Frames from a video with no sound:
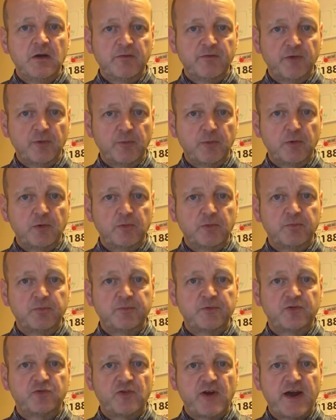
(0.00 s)
football
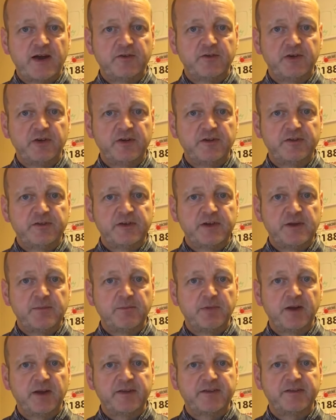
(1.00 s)
strategies and the
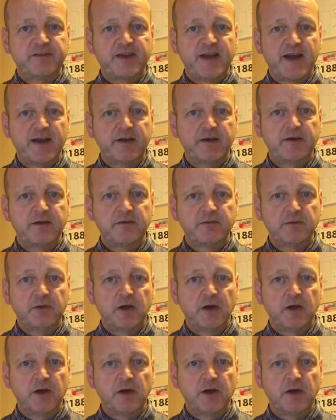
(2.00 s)
in-play scanner,